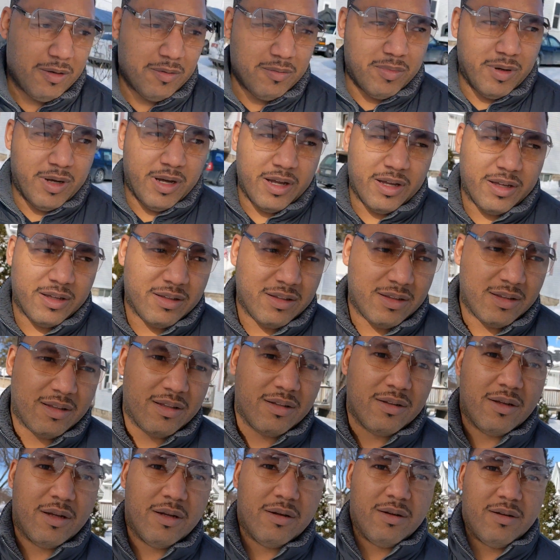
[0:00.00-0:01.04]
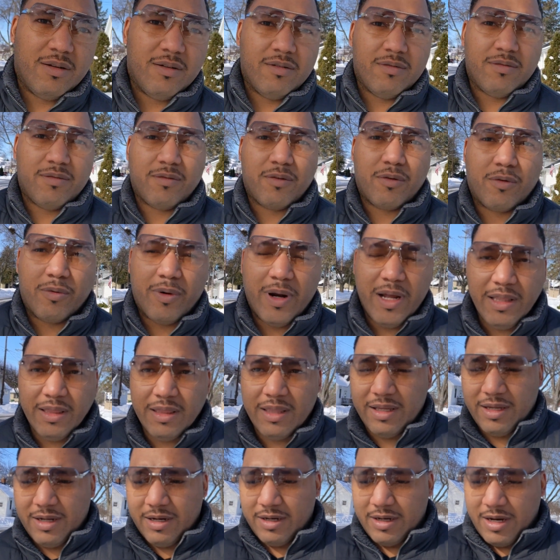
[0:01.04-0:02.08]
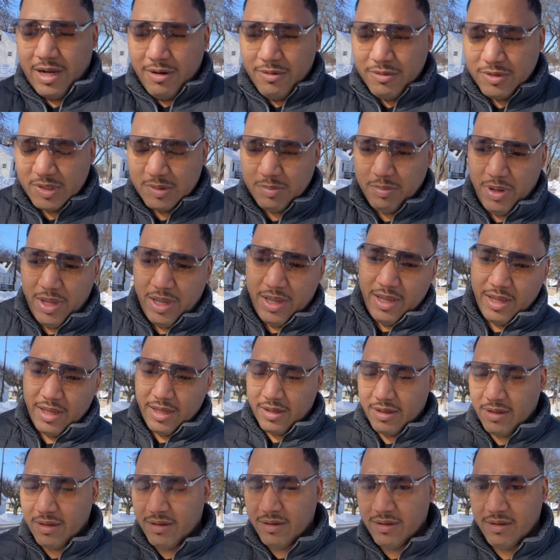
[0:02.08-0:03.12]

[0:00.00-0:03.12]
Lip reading: But for rent there, I was paying